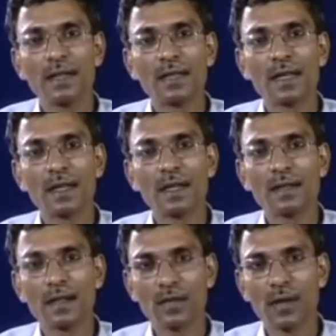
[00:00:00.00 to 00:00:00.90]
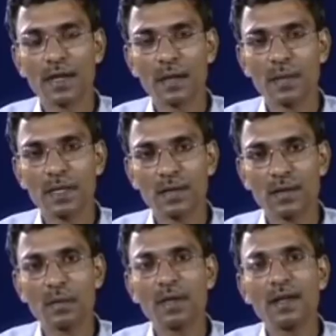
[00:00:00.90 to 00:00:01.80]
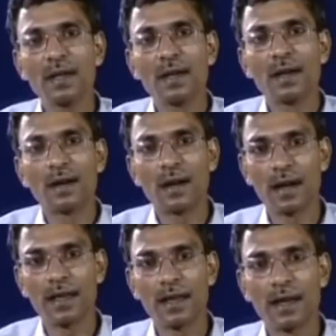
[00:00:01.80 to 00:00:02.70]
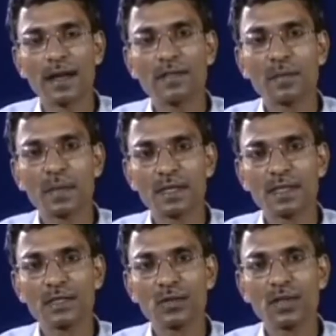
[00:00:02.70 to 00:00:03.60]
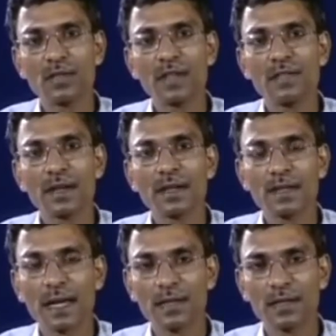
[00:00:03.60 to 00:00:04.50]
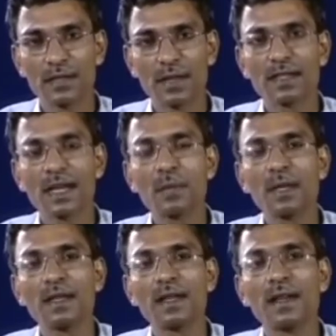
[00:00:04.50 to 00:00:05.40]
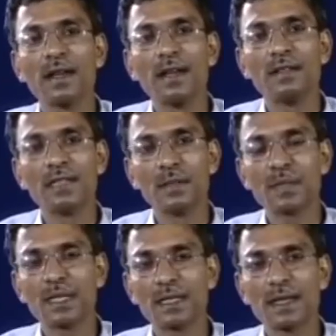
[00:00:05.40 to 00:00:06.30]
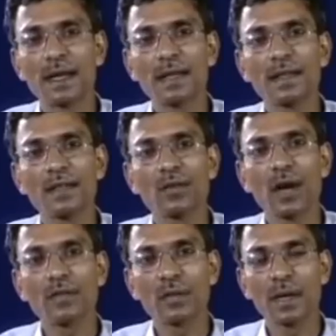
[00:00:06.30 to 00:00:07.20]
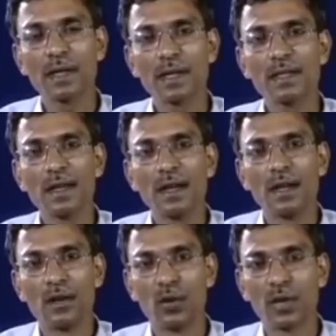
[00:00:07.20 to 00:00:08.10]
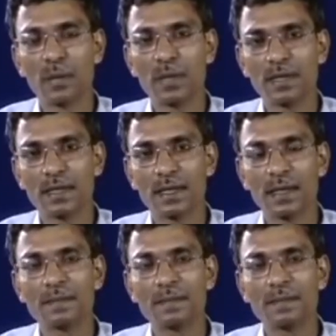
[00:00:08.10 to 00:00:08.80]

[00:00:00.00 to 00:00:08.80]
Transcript: then the required temperature will be higher, and if the person is doing very vigorous activity, for example in gyms etc., then you have to maintain low temperature.